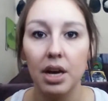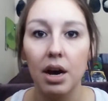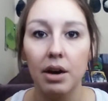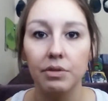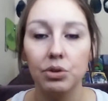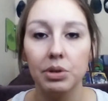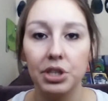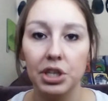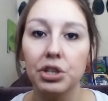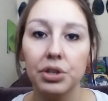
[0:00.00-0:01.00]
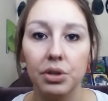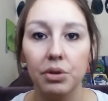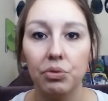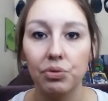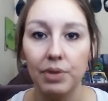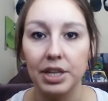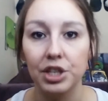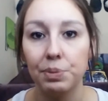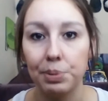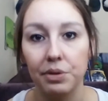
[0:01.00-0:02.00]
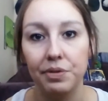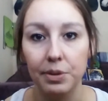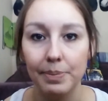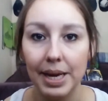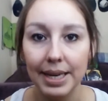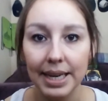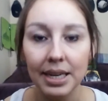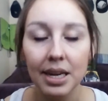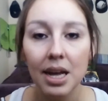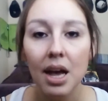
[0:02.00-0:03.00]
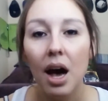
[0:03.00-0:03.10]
of traditional French perfume making.